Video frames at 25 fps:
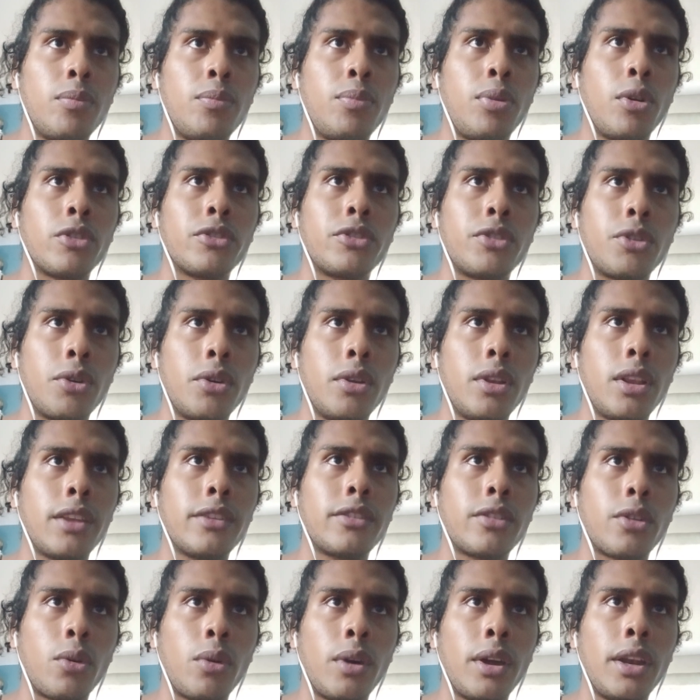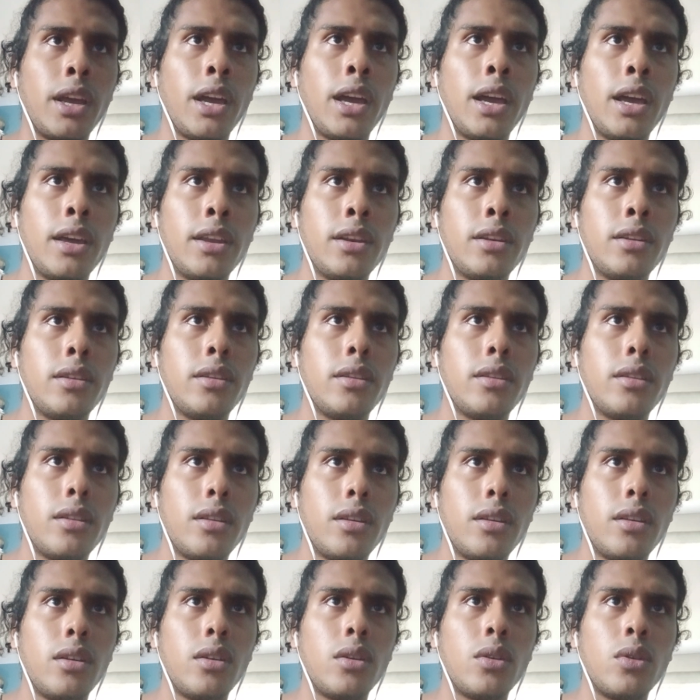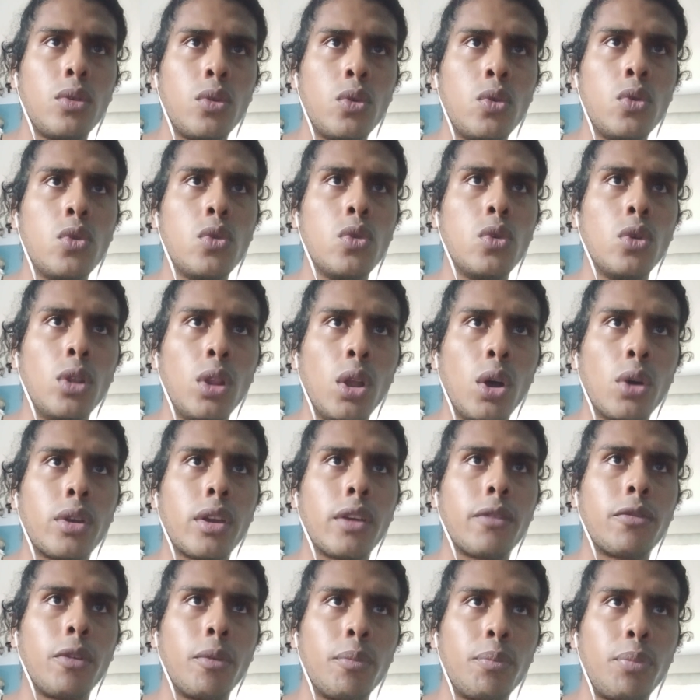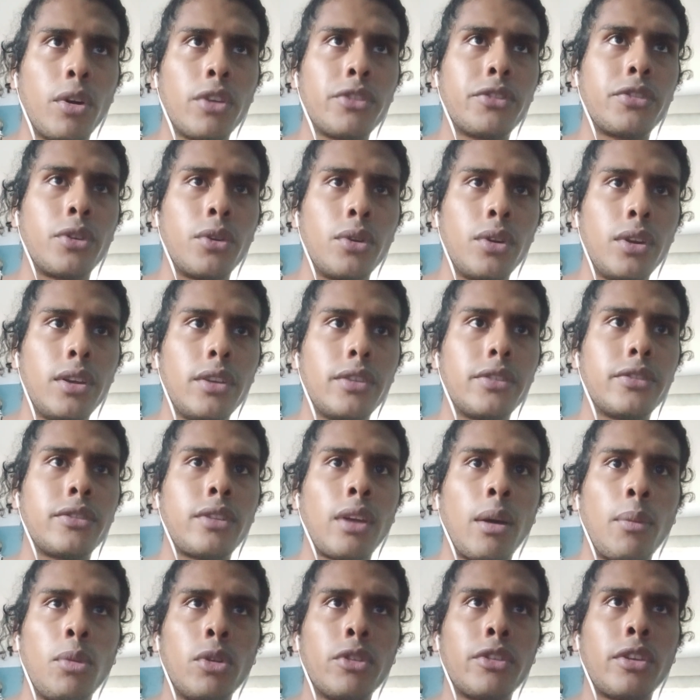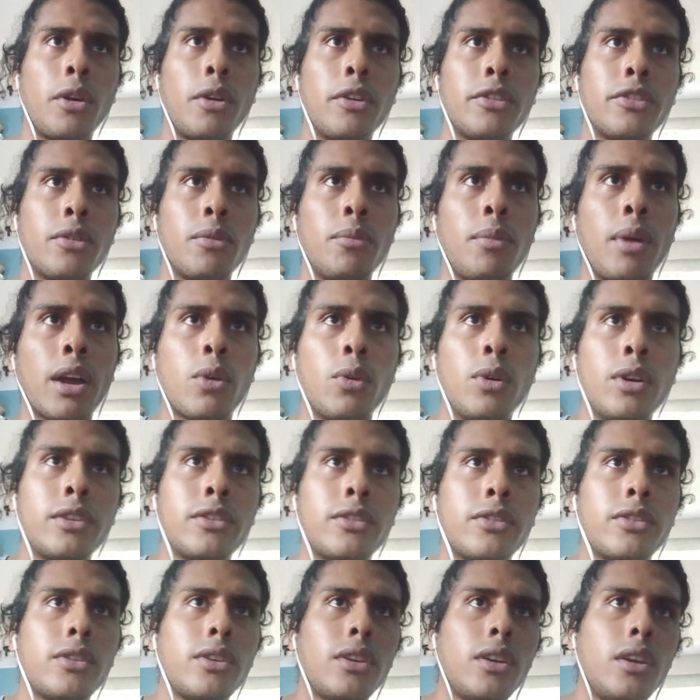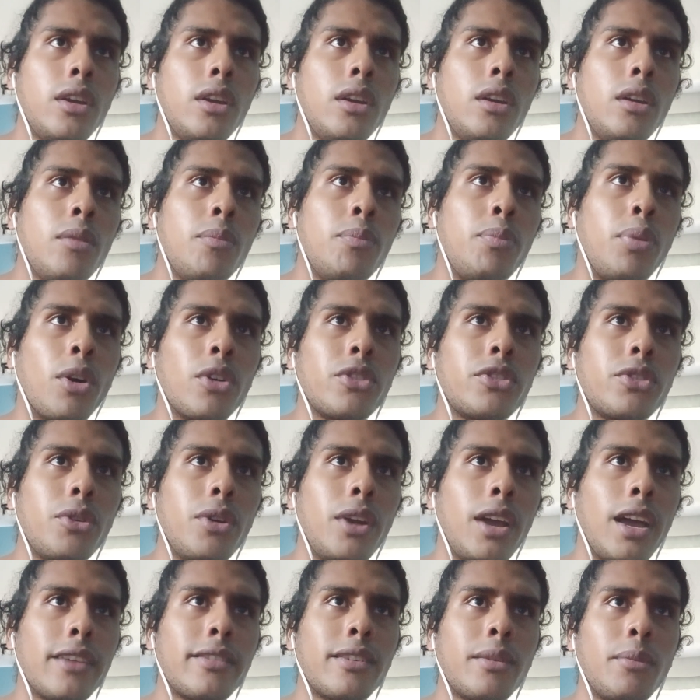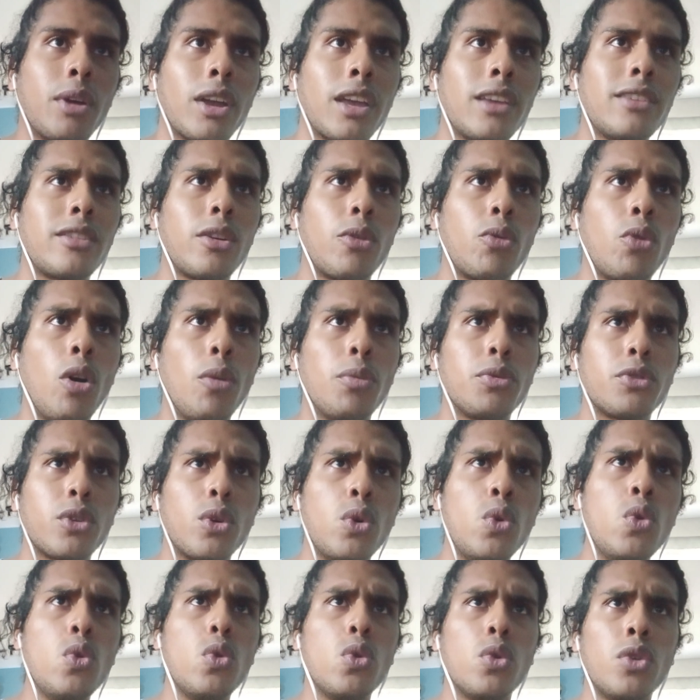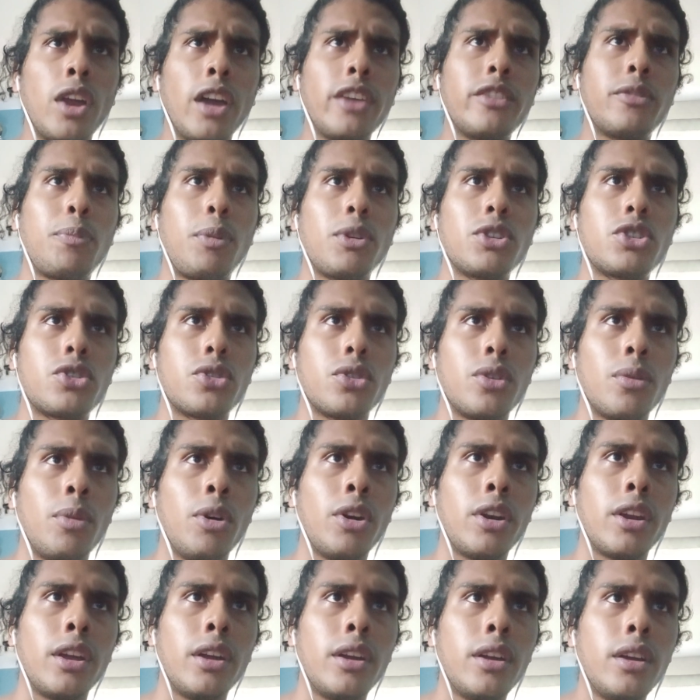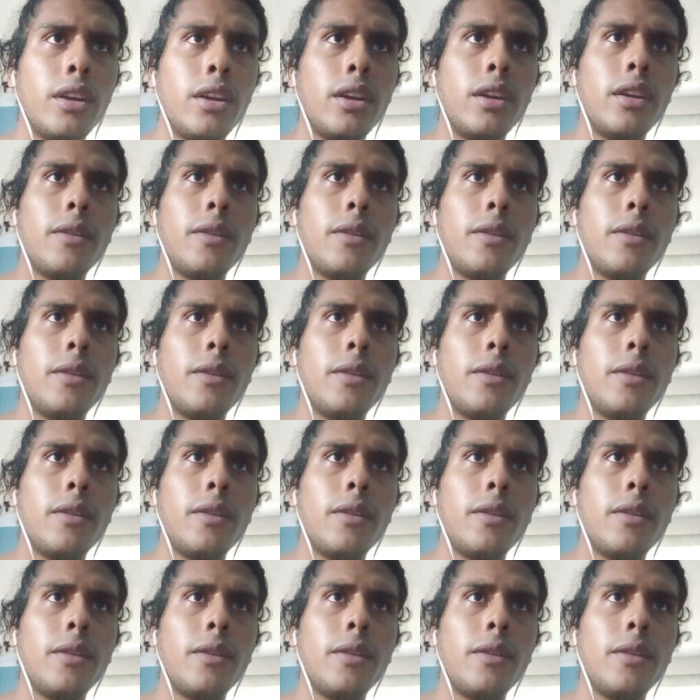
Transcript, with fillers: Pongsiri lands her right hand. Ooh, low kick from Pongsiri. Stumbles Harrison backwards. Pongsiri has him against the ropes. Ooh, nice punch to the body.